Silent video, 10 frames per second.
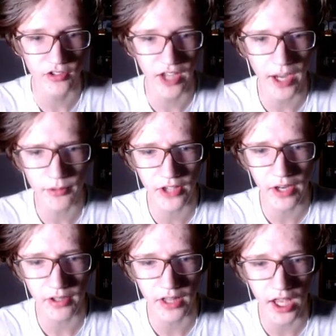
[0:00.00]
See, I was
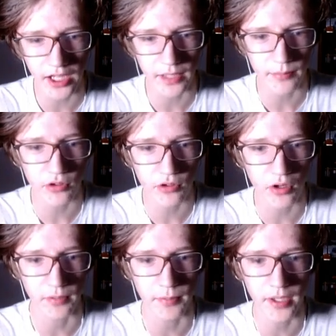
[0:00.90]
out of line. I'm
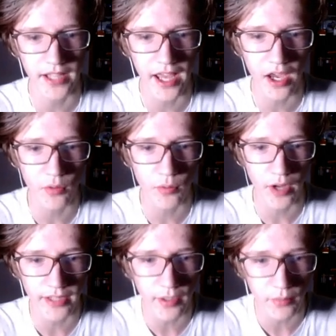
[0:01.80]
sorry, but now
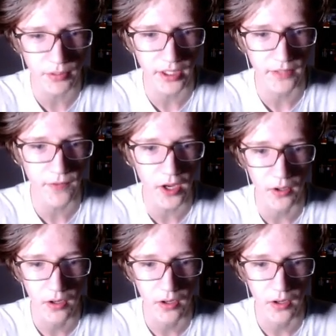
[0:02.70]
uh, now we're playing fair.